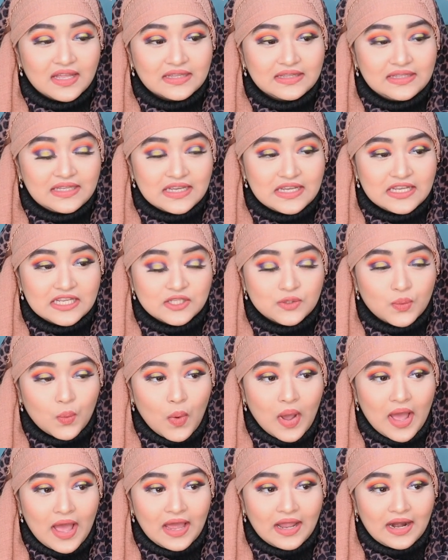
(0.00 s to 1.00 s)
these
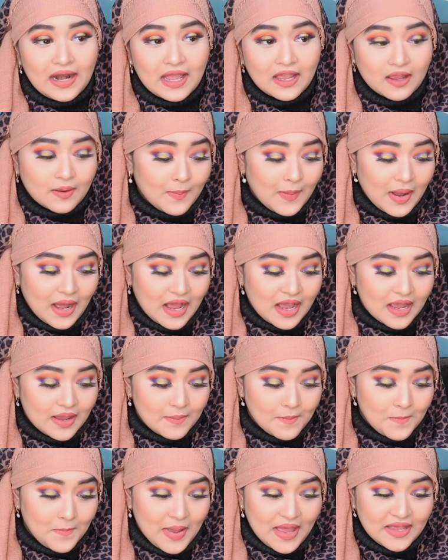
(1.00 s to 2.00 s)
were like my
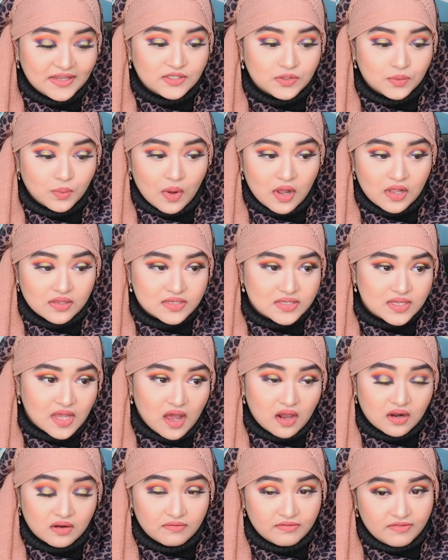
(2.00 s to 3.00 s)
best ones
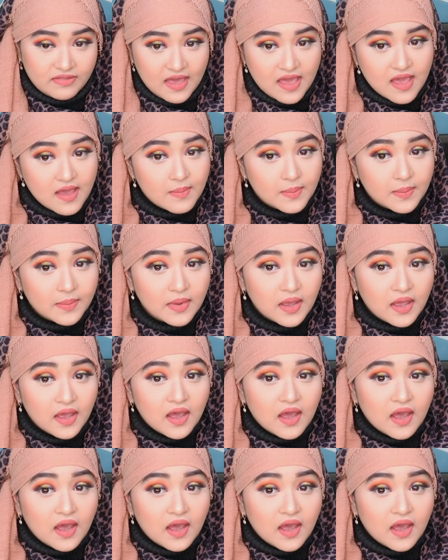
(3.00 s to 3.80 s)
out of them